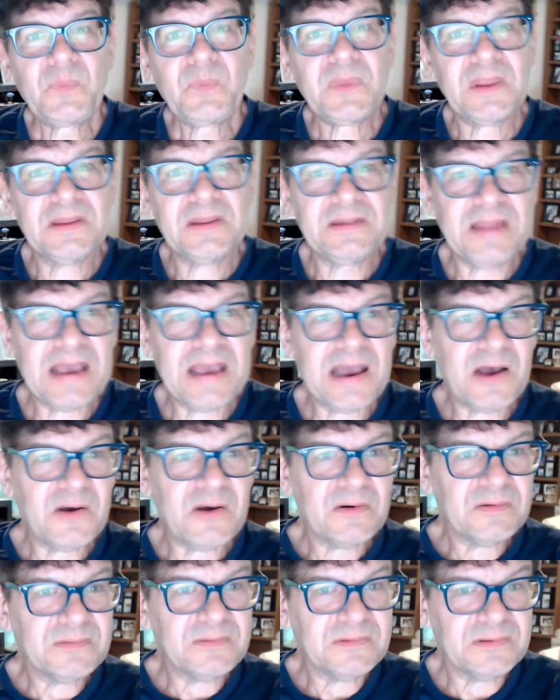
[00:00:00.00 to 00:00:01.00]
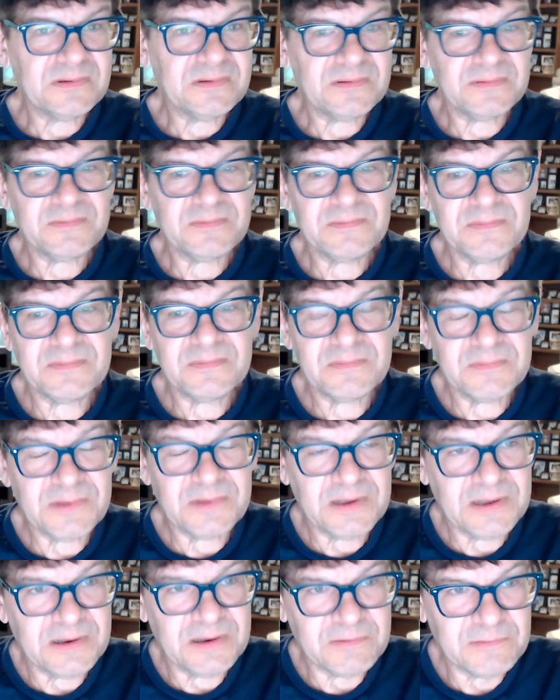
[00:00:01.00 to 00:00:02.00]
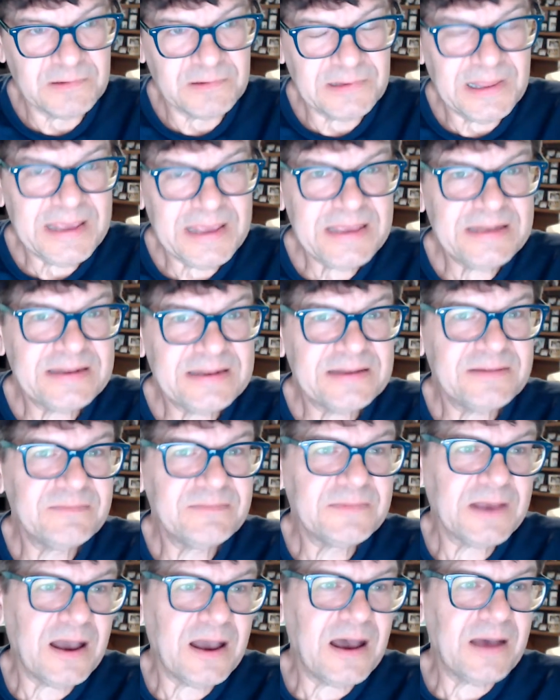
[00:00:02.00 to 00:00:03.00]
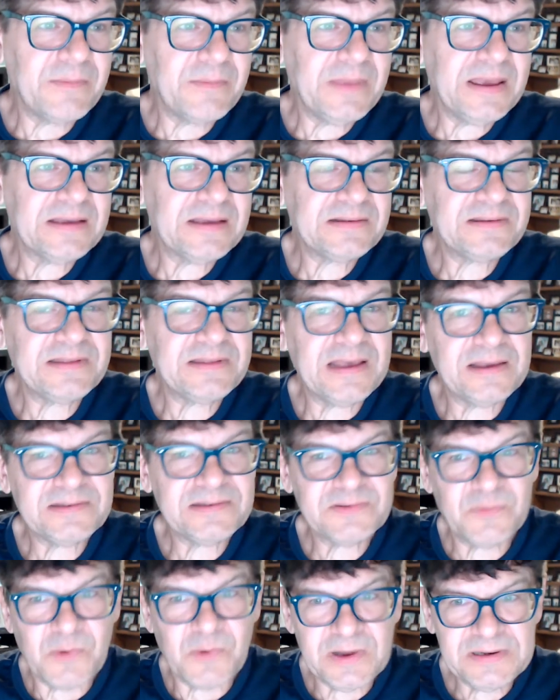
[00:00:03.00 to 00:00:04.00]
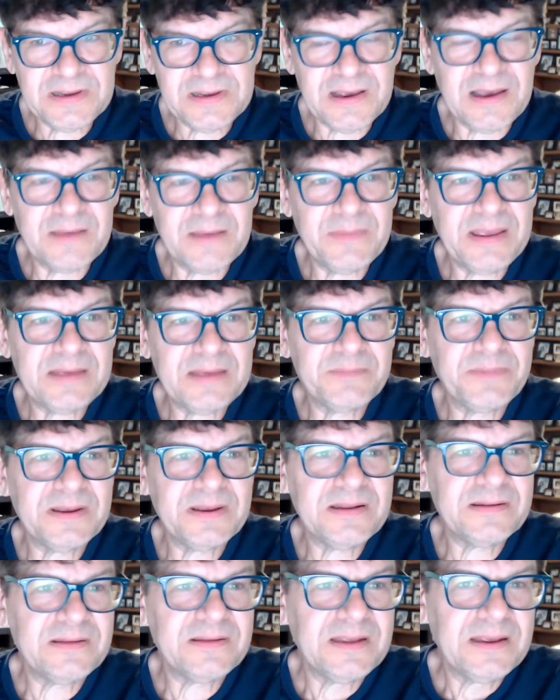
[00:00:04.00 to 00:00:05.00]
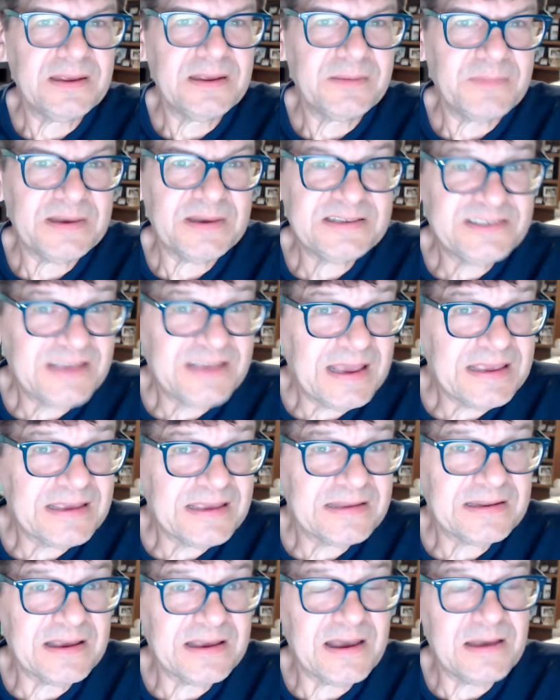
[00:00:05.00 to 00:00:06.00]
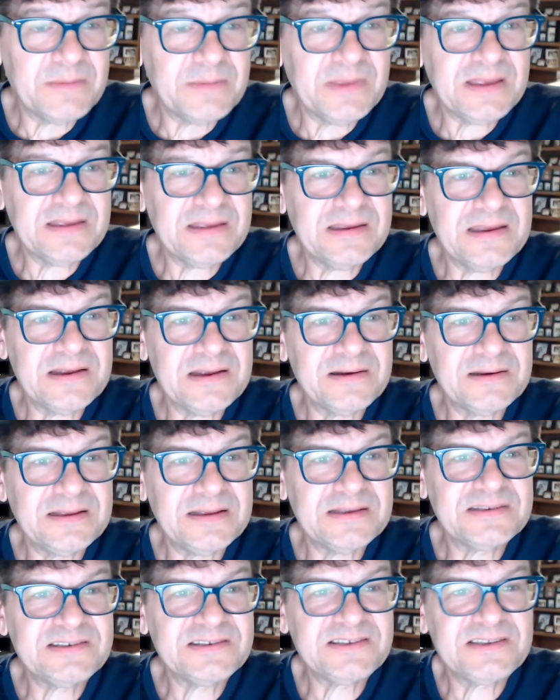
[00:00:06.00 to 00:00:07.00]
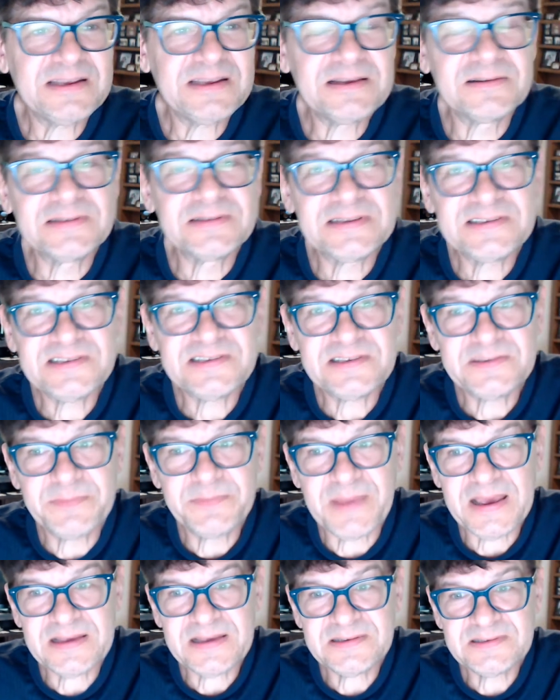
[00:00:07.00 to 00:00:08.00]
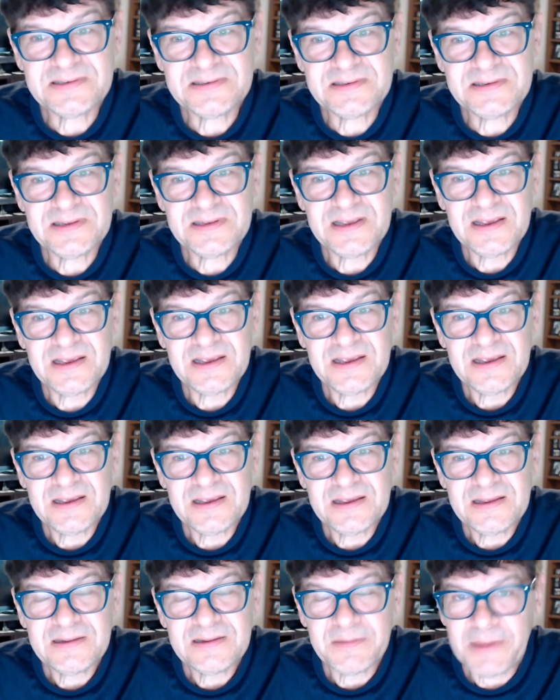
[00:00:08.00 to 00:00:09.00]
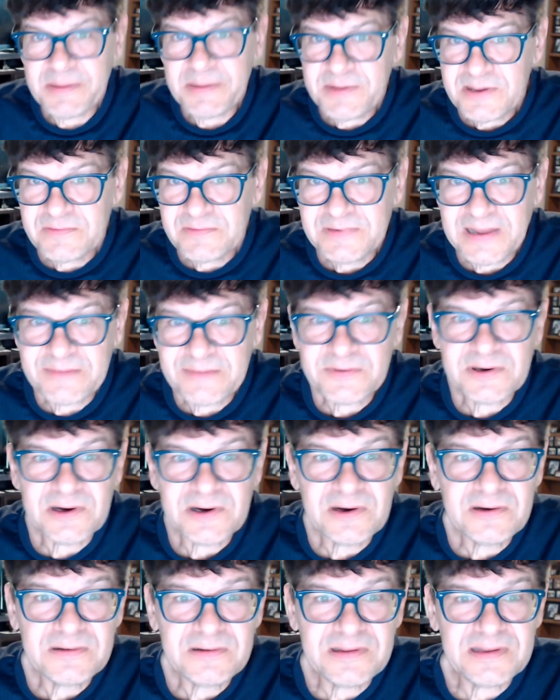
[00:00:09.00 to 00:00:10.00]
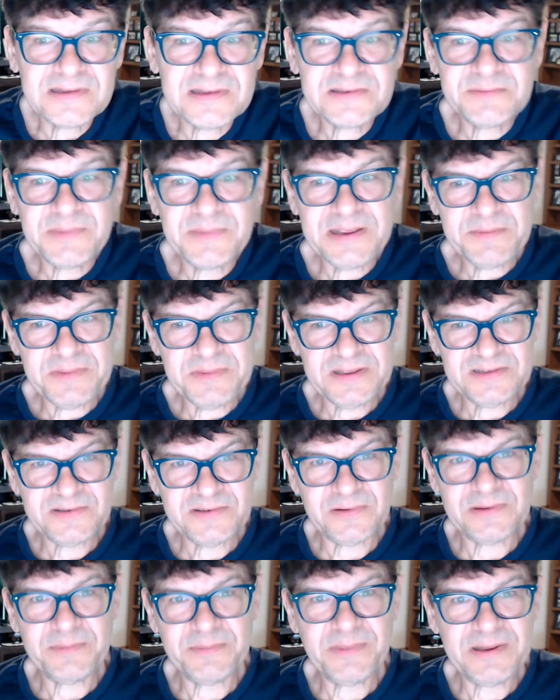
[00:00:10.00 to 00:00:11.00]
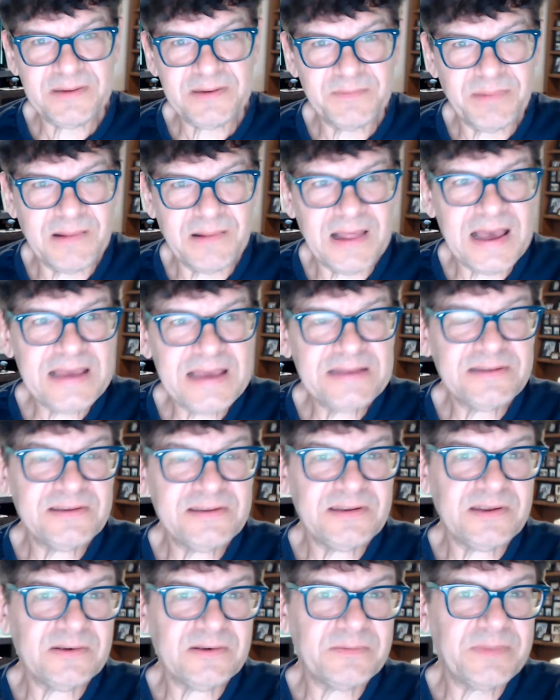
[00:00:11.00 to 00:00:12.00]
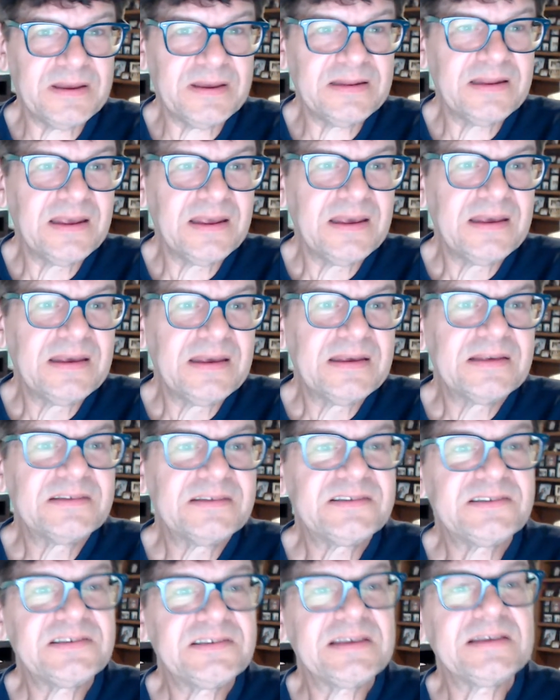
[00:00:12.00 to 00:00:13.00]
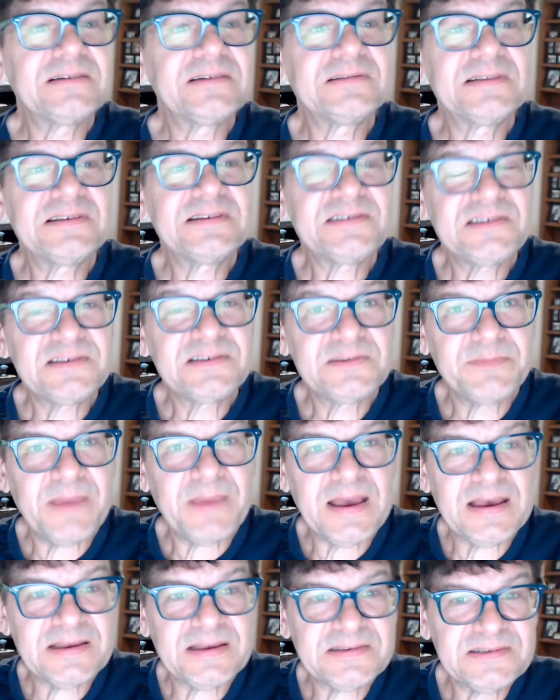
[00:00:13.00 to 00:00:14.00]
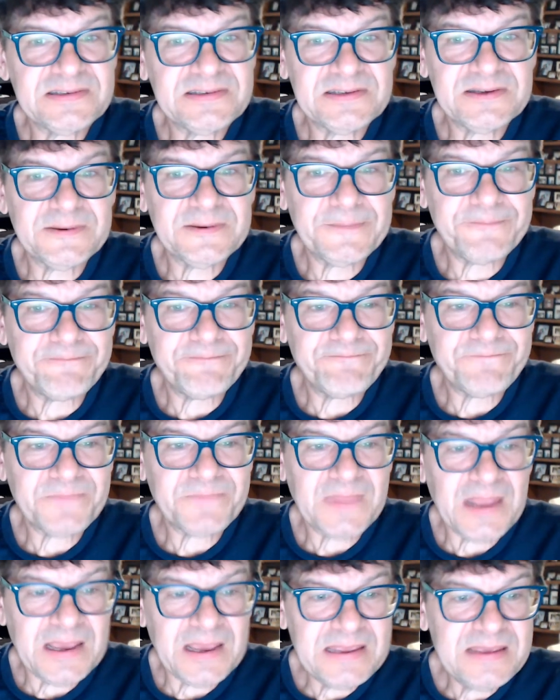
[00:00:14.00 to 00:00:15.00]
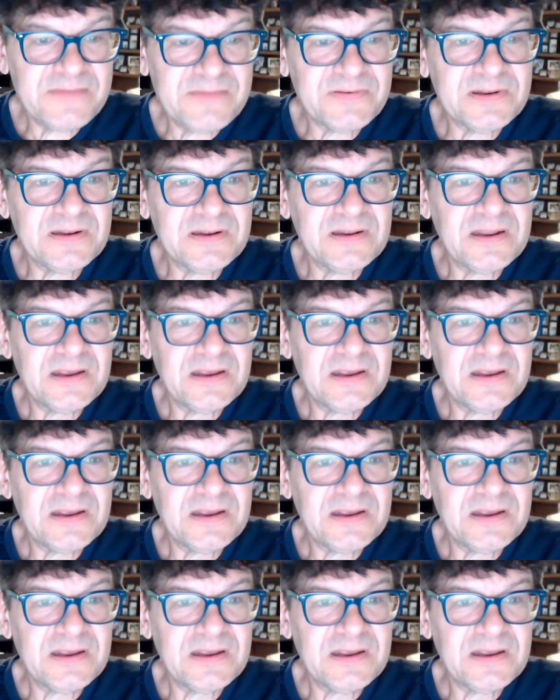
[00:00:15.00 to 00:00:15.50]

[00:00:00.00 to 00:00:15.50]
Now, a related comment, that's one comment, but my second comment here is singleness is best. Maybe you've never heard this, maybe it's only been implied to you, but singleness is best. I even